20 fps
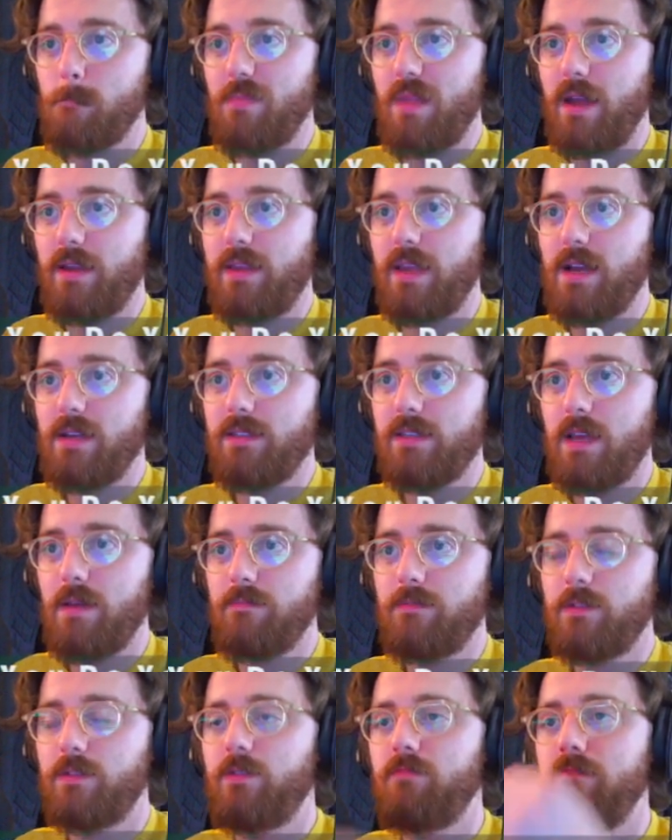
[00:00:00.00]
guess
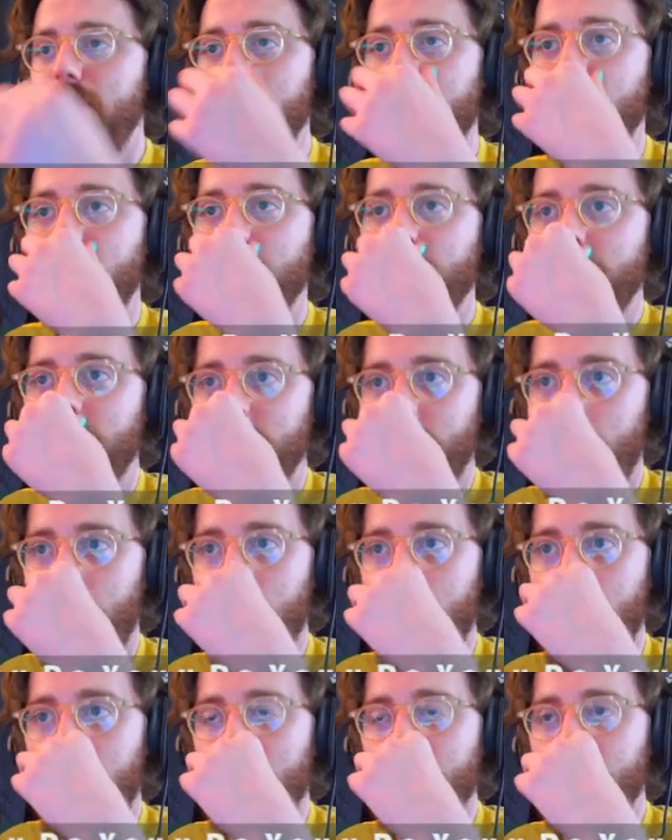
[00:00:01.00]
I'm making this
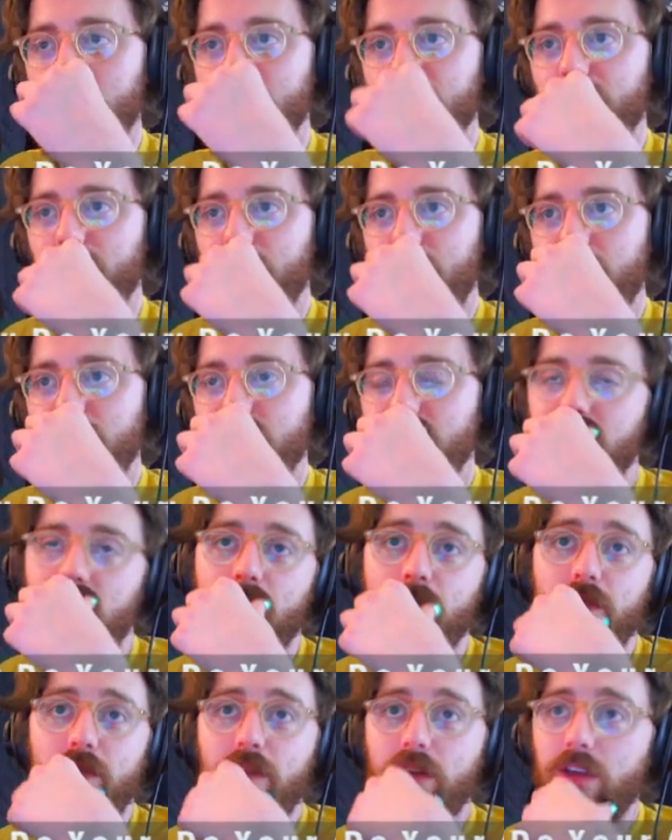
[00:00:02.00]
guy. I'll start
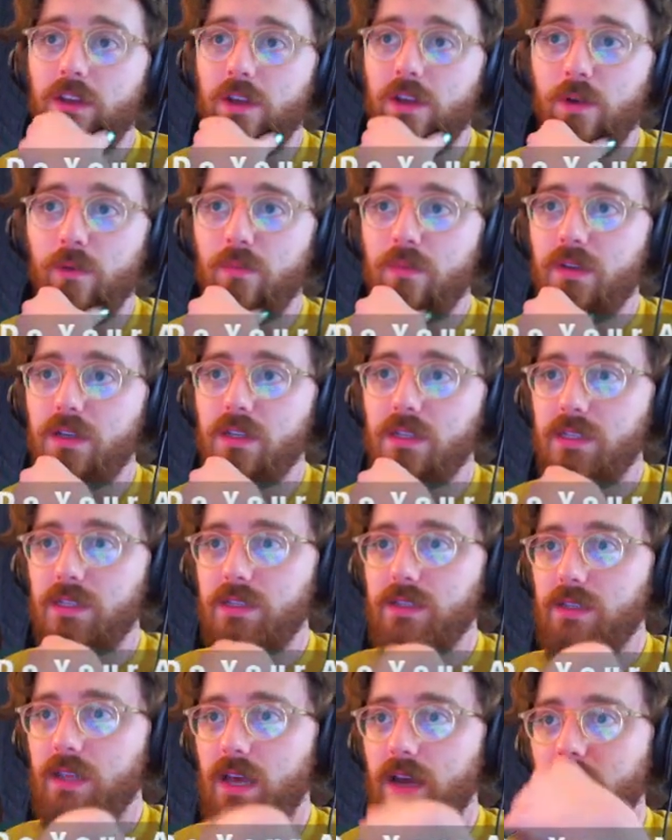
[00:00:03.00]
with the cube
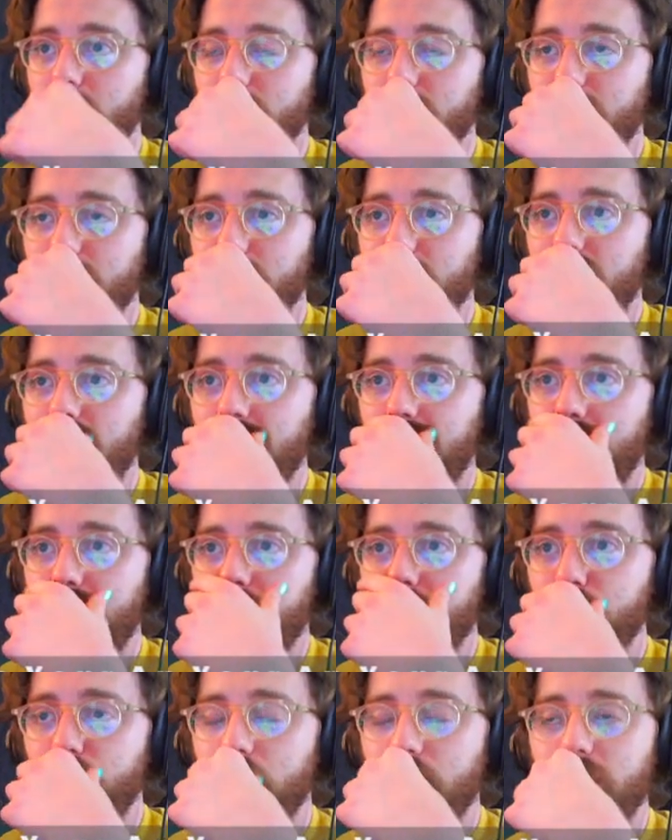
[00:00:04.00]
because I always feel like that's
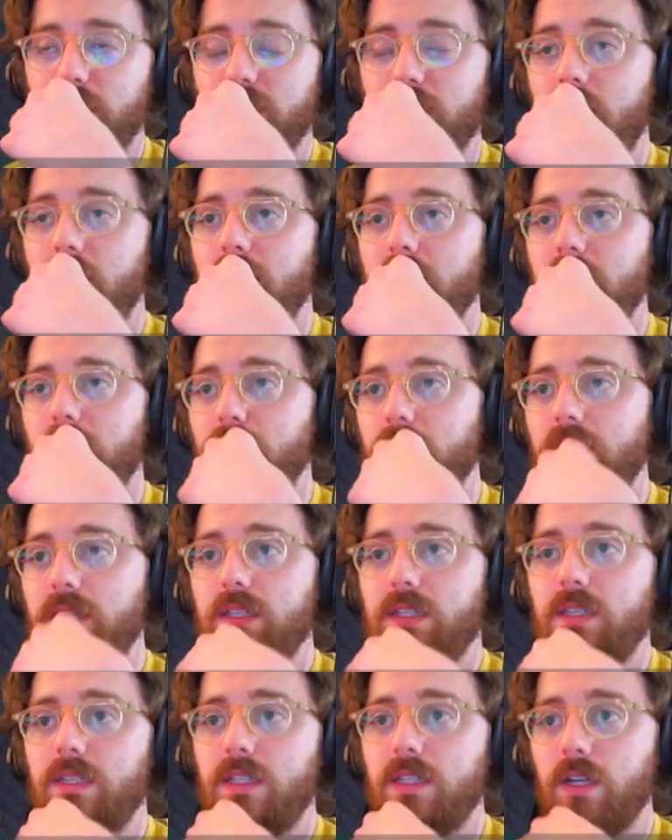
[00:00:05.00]
a pretty solid place
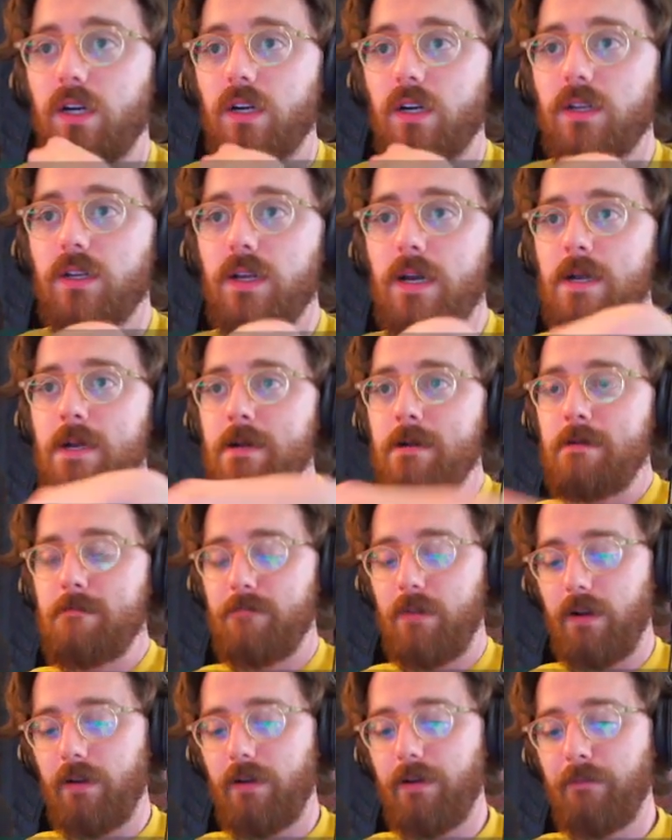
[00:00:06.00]
to start.
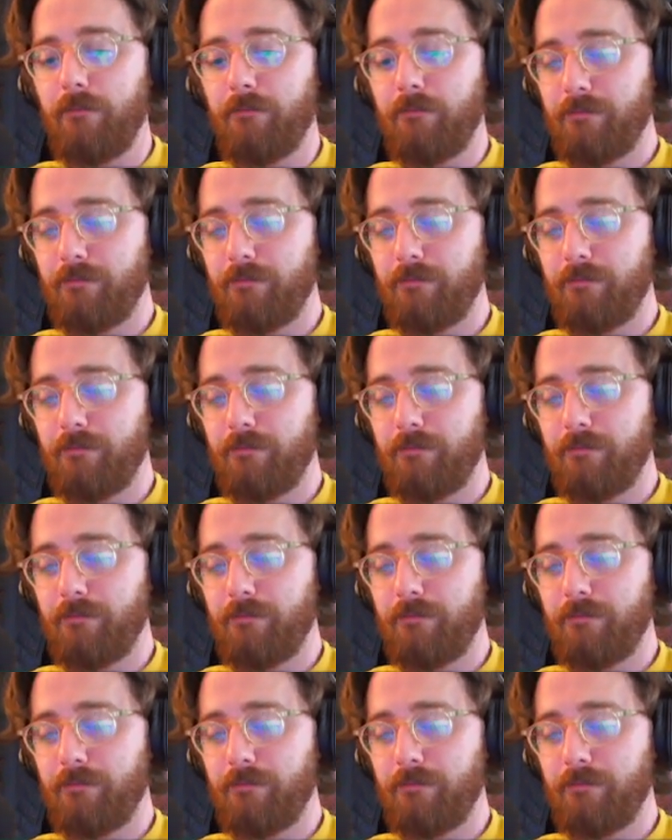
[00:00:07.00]
But